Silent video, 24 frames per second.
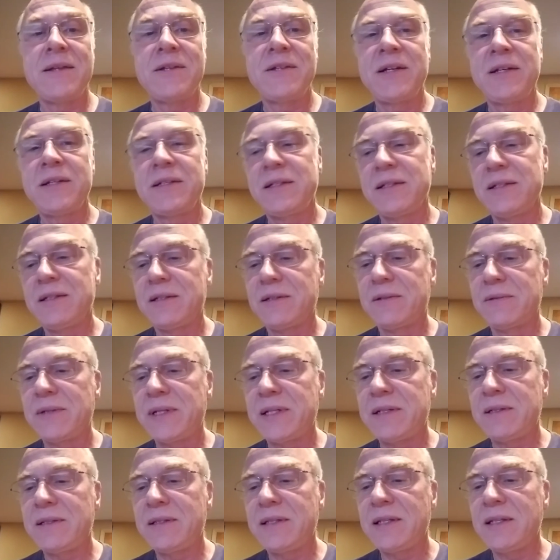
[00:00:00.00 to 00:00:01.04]
just to
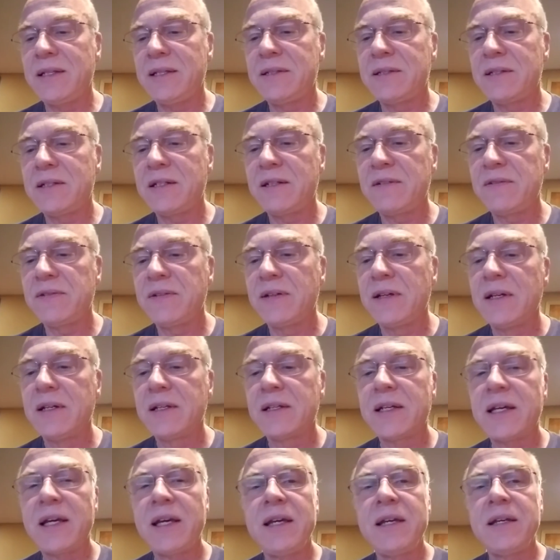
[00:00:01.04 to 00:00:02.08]
round things off,
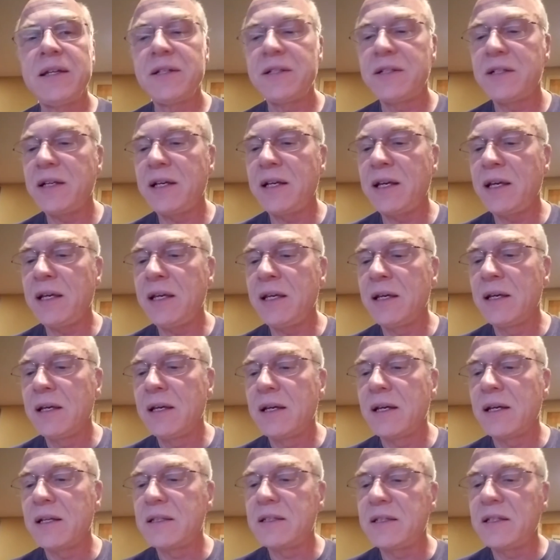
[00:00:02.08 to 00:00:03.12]
Caiga sé
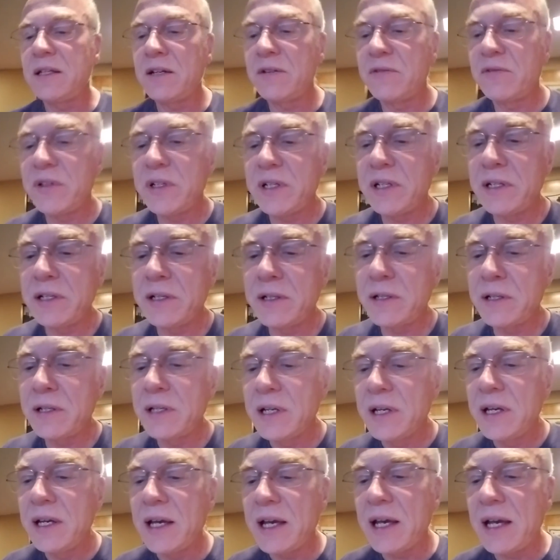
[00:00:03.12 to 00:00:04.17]
an Sevriher
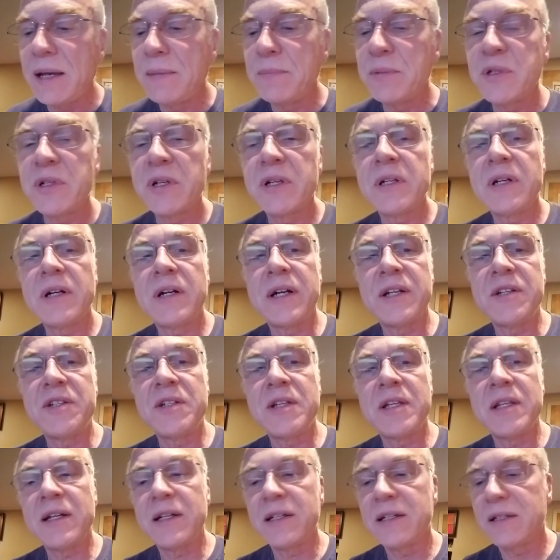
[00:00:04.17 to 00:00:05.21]
Amser
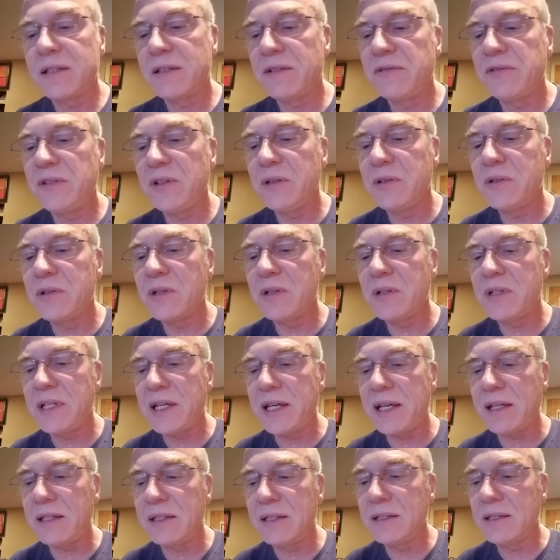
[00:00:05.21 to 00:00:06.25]
Ostinach, the future
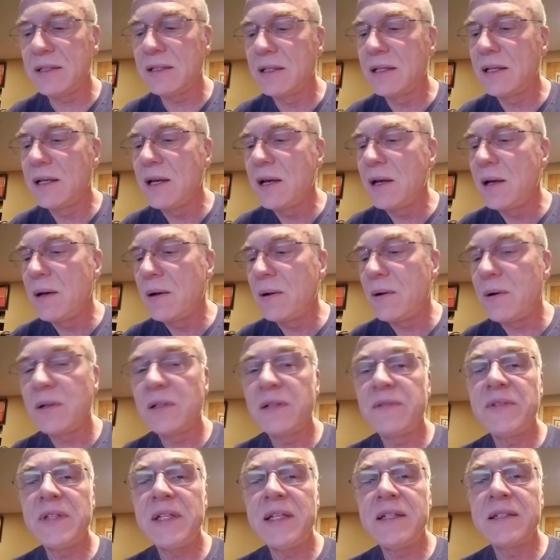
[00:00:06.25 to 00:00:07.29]
tense. All
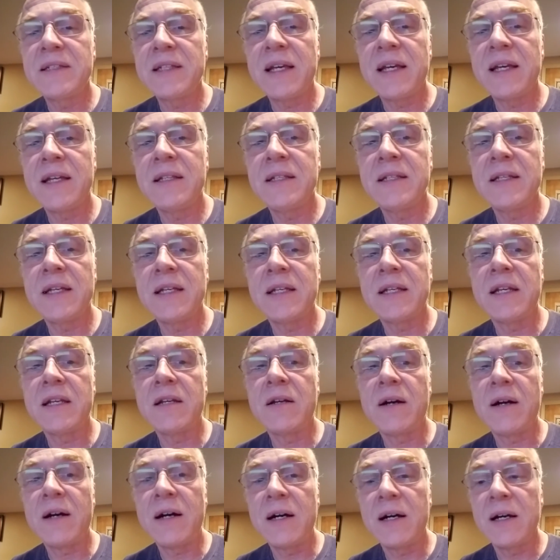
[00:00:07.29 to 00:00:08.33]
of these end in an
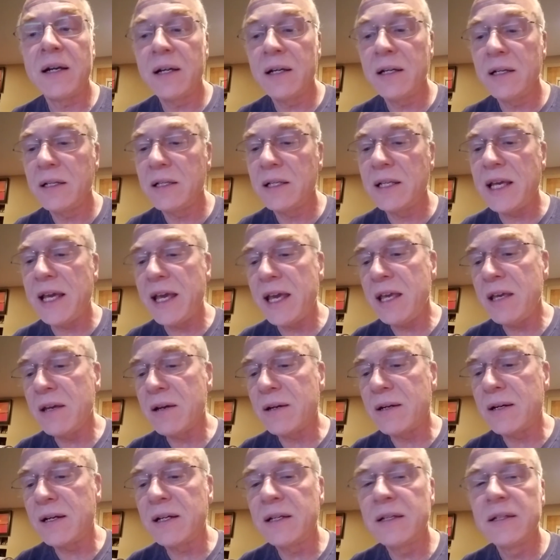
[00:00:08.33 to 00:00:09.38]
R, an
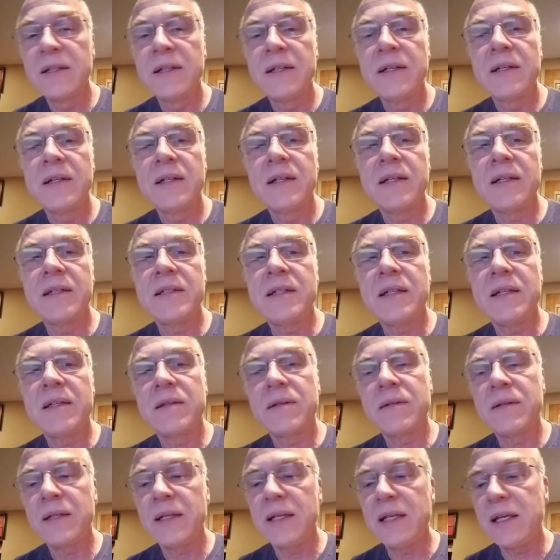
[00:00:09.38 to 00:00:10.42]
AR. It's
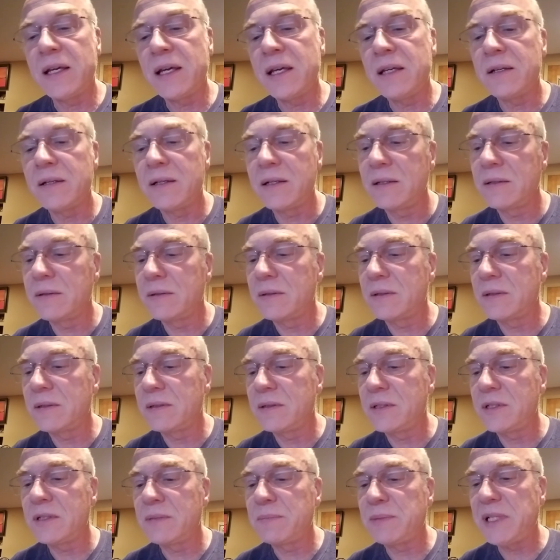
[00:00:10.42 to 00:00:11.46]
either EAR or
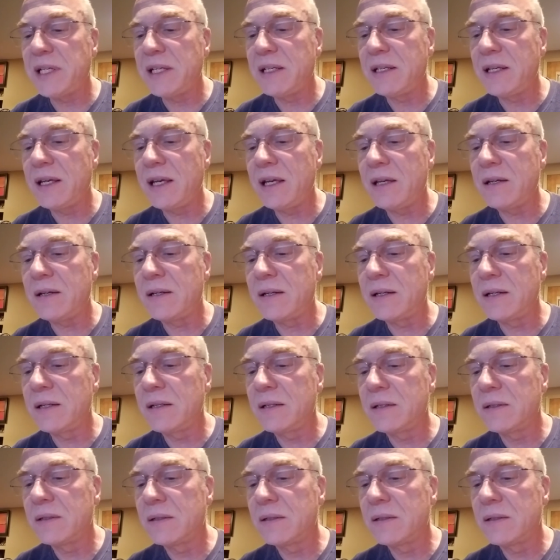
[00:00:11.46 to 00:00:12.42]
just plain AR,